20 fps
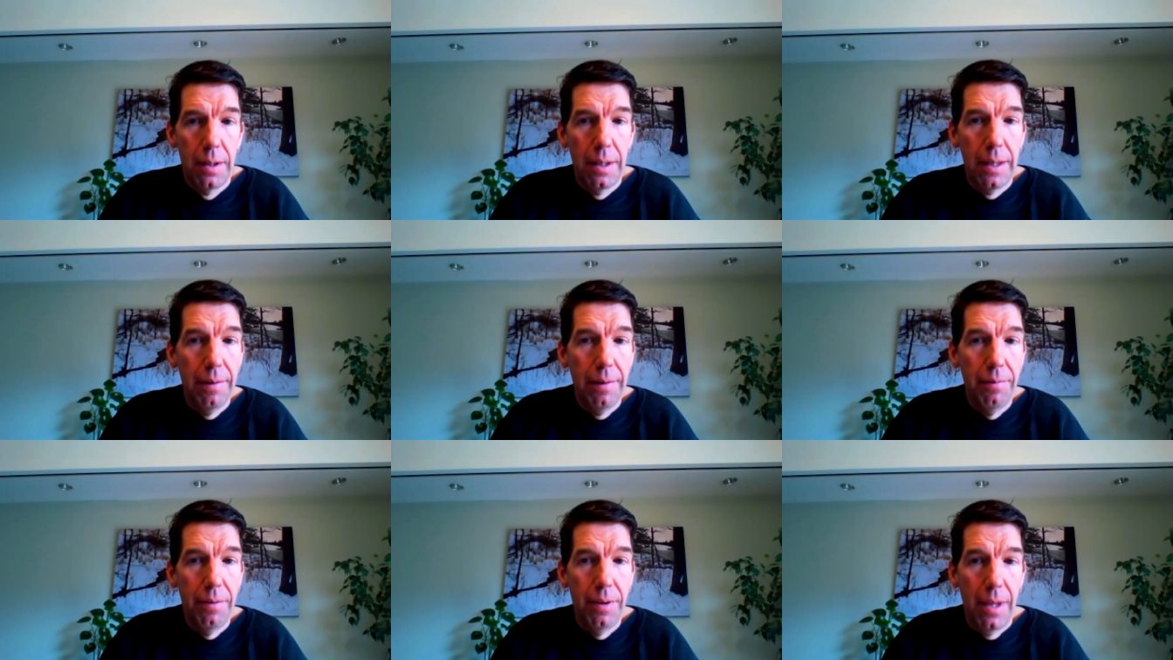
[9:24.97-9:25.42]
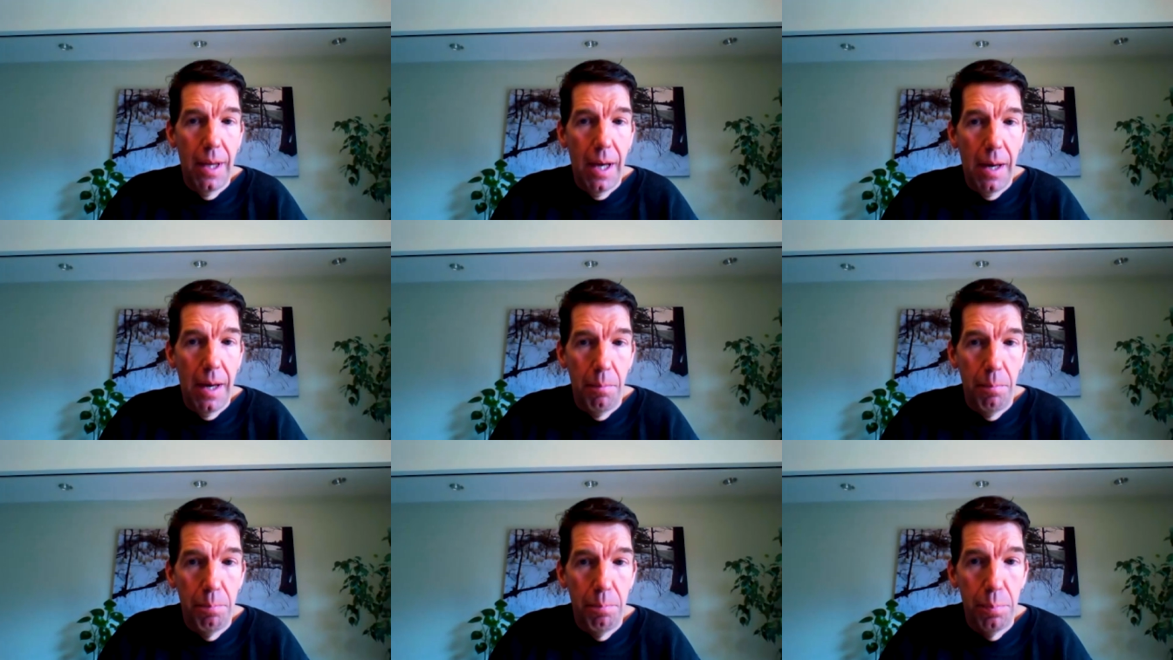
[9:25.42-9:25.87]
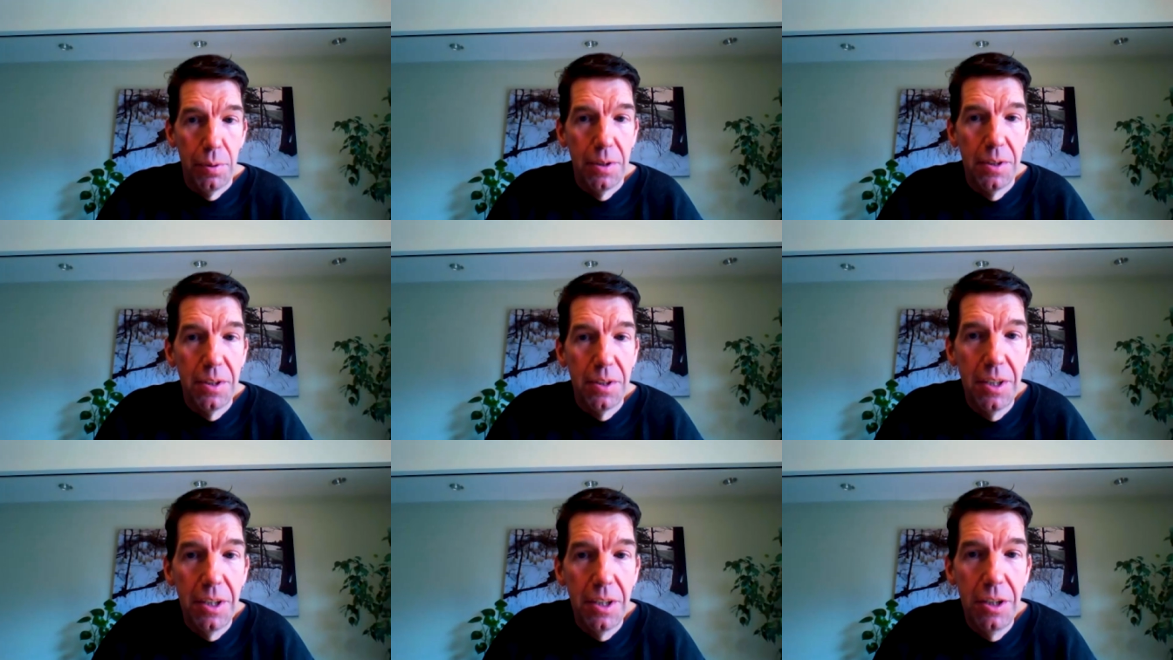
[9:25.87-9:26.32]
given that
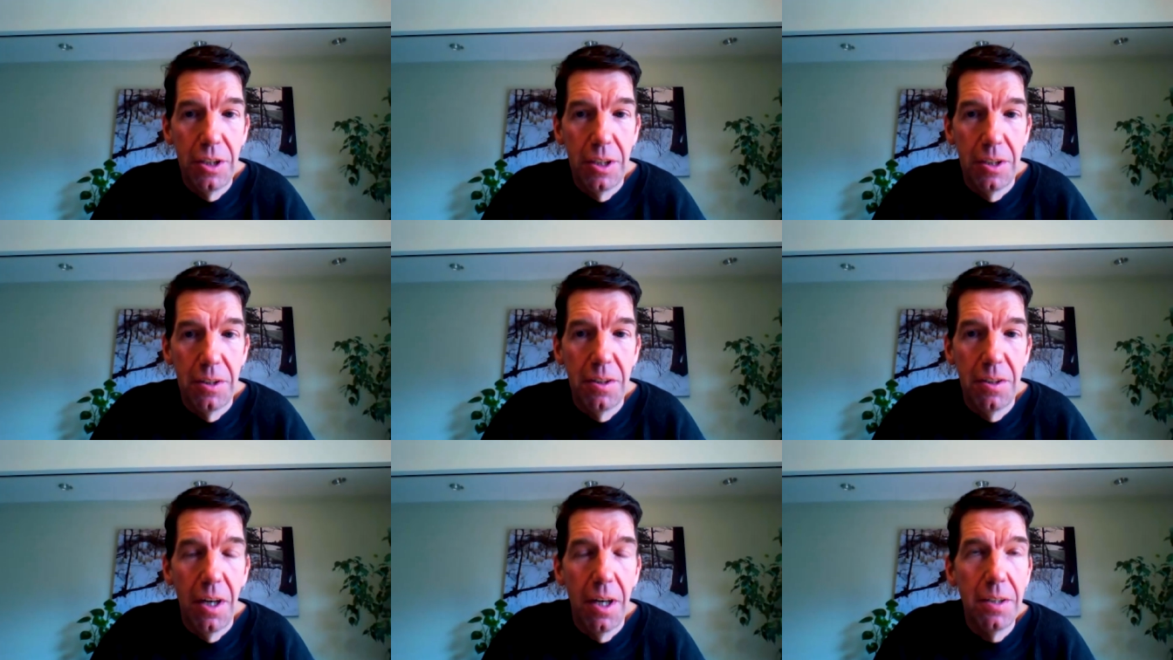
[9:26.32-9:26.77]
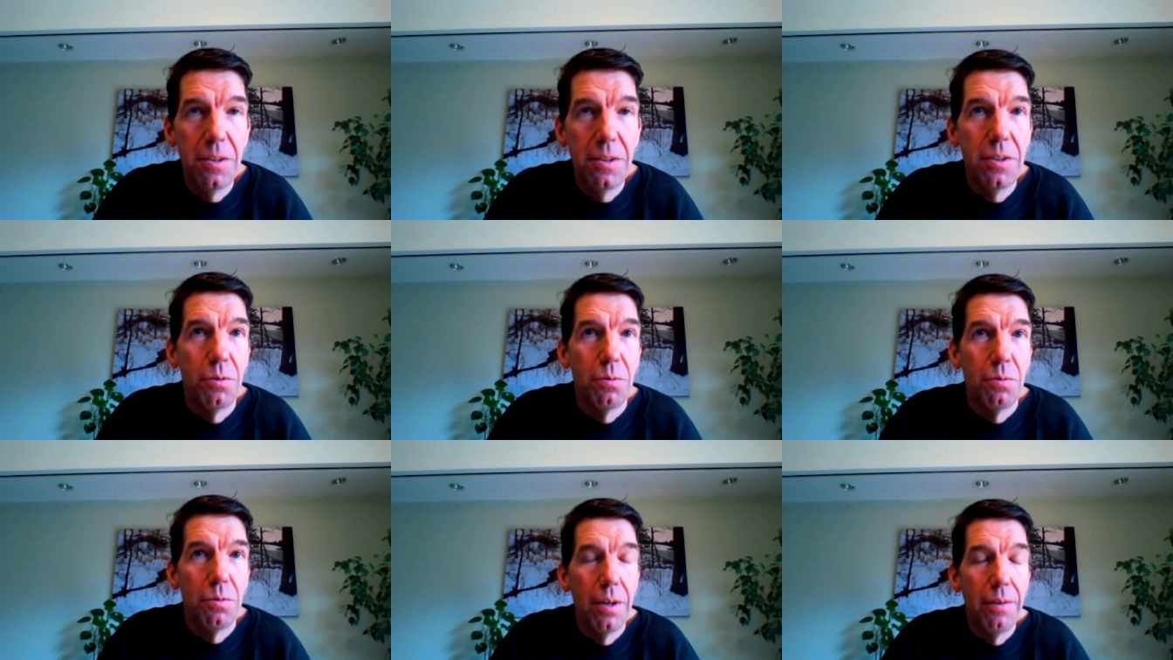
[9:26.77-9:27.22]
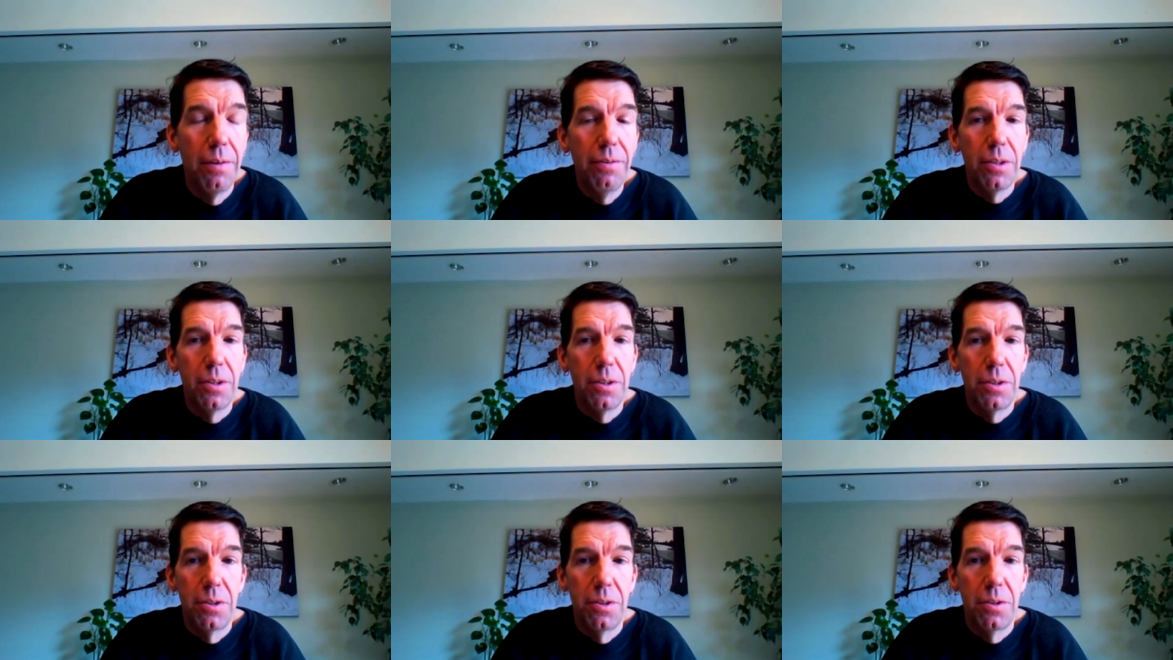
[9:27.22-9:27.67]
prestigious Hudson
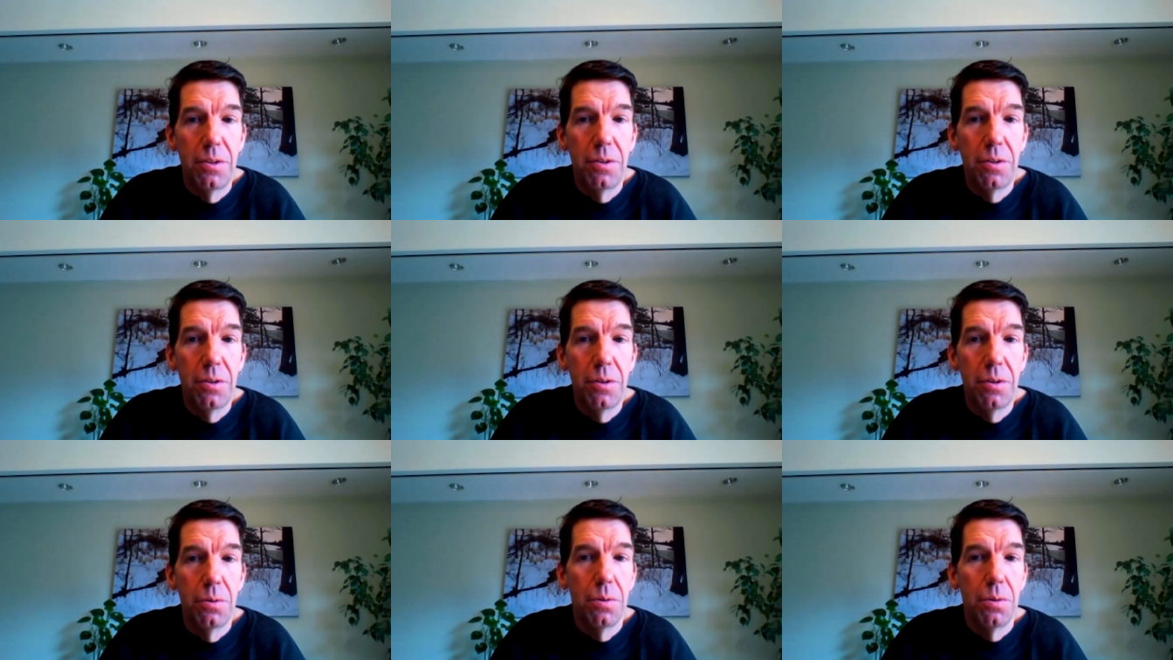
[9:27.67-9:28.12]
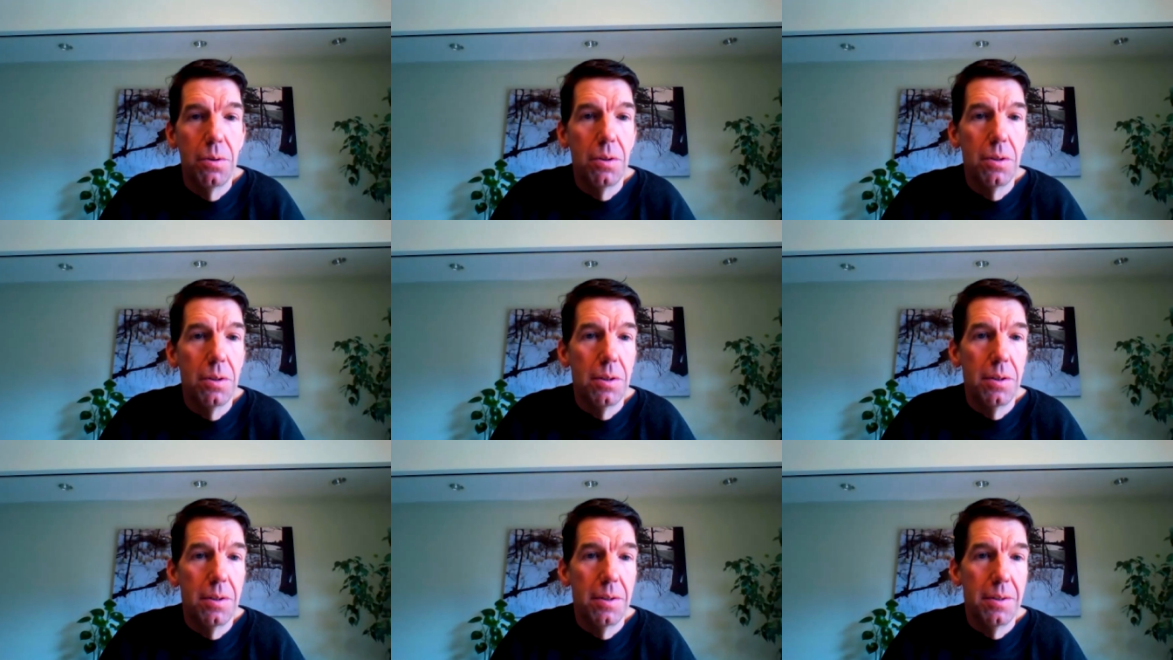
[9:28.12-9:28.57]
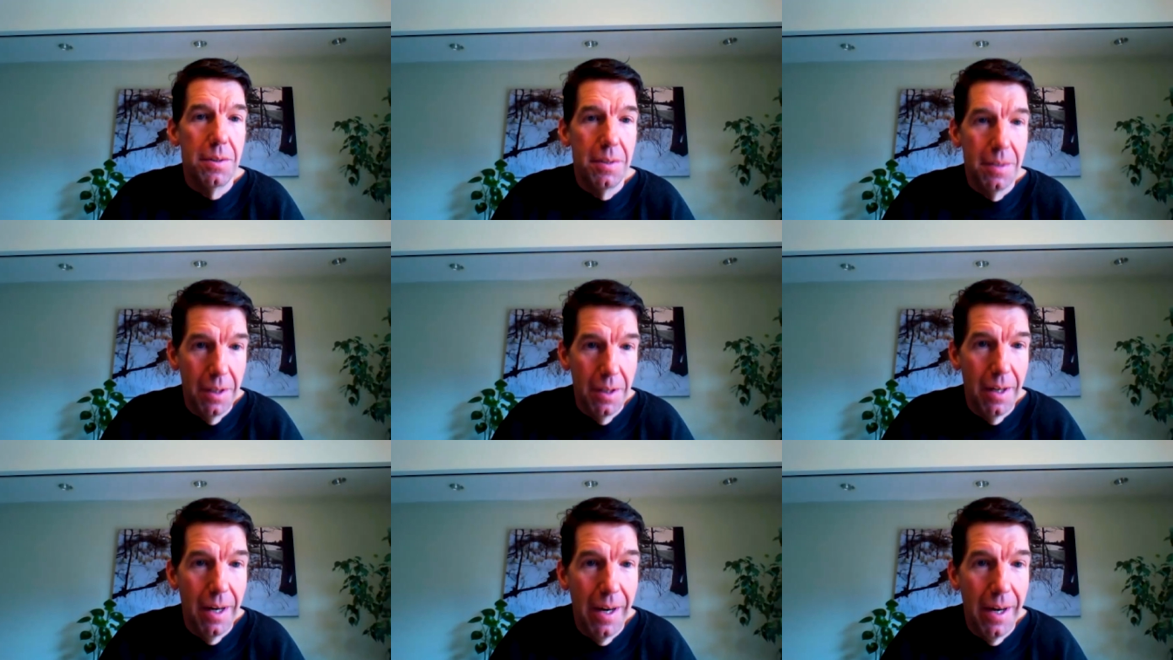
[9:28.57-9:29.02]
River
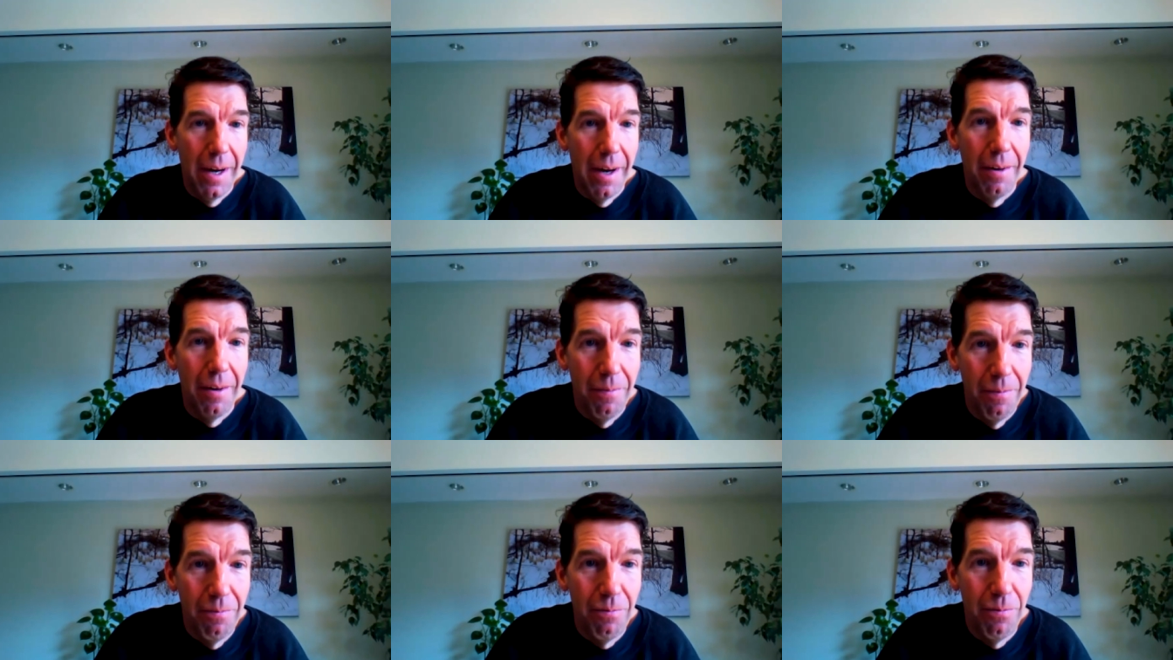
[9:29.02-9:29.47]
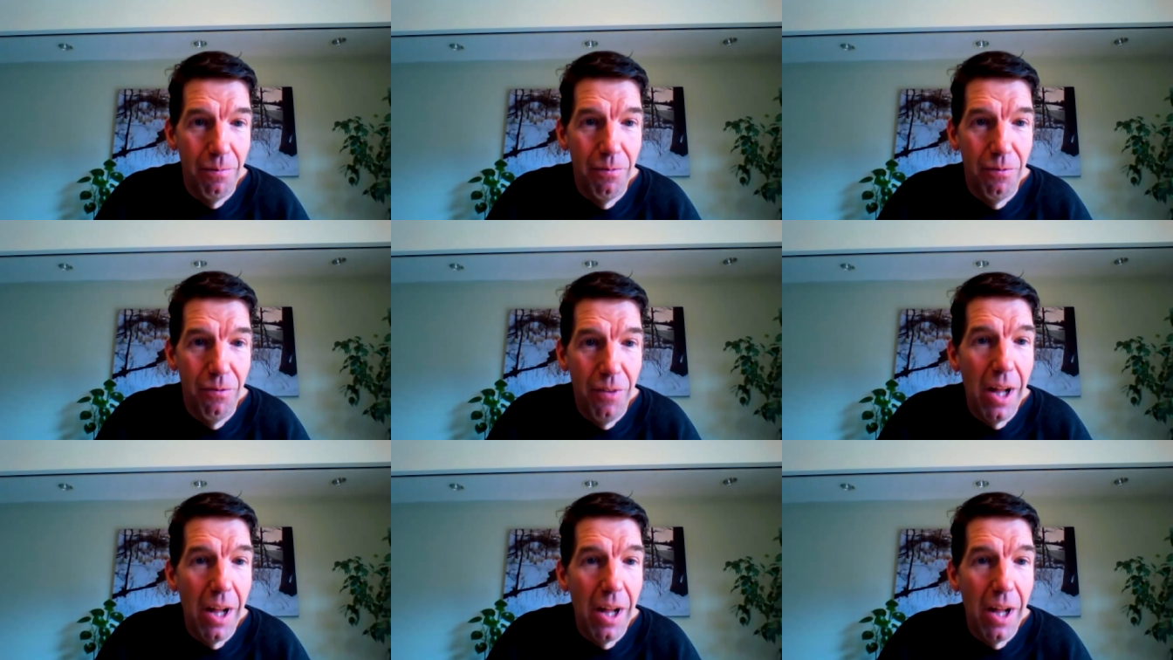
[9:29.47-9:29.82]
School uh, yeah.